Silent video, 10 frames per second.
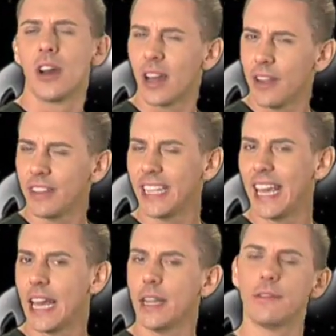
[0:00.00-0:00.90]
kind of at the
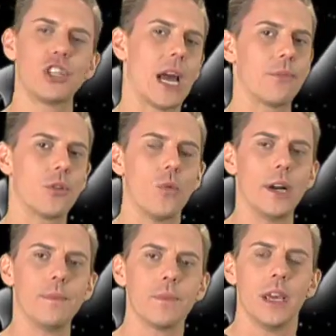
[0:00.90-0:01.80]
end of chapter
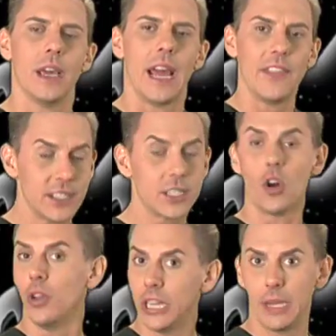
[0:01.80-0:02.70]
one, and this is
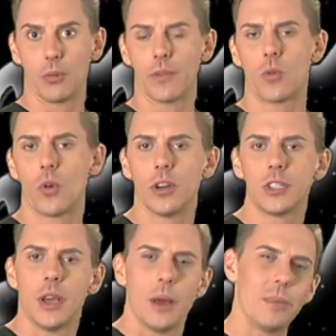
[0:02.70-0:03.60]
all in Libra, of course,
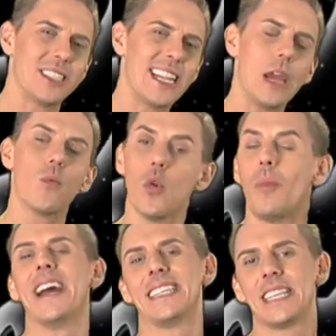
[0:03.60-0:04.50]
but today ruled
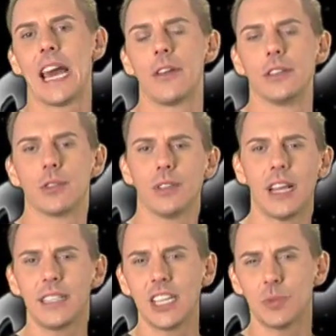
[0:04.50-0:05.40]
by Saturn. So what
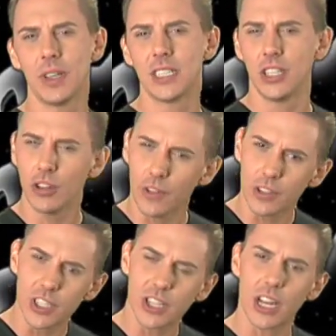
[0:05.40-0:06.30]
that tells me is the
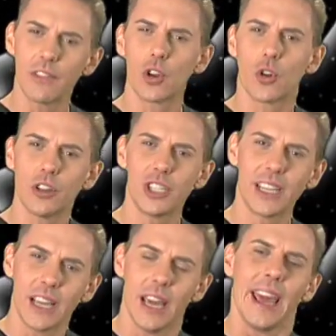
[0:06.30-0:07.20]
universe is kind of
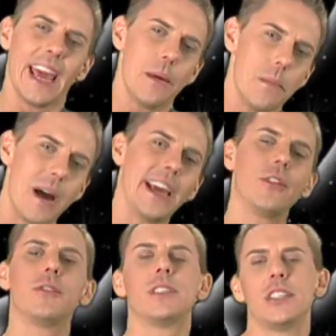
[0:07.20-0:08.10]
encouraging a
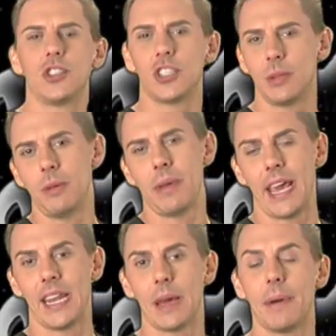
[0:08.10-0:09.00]
minor decision to be
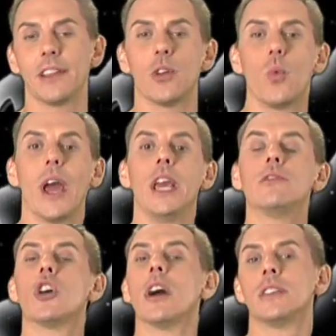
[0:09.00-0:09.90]
made about the way you
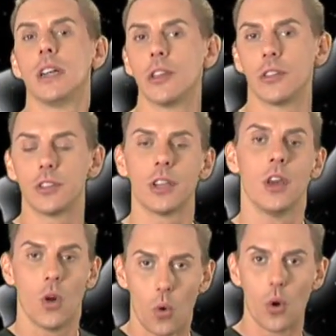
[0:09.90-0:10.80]
talk to others
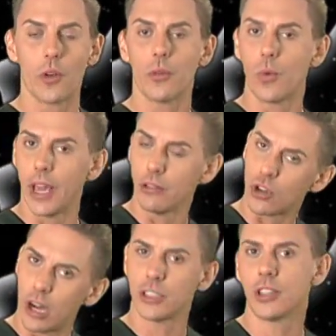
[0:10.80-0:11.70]
or the way you
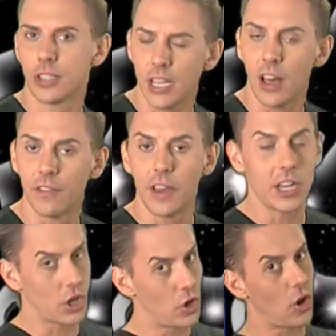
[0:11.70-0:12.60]
talk to yourself. And
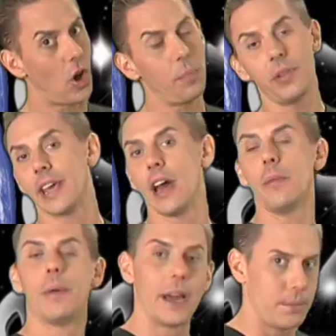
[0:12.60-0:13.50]
it could all play
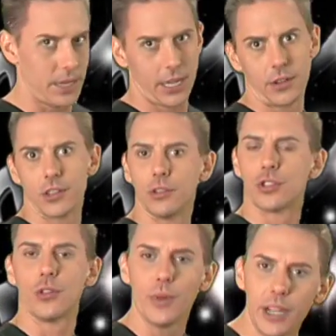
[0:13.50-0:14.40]
out by being in your
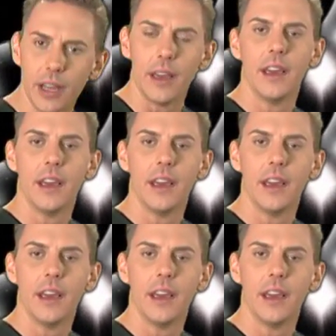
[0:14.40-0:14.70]
social arena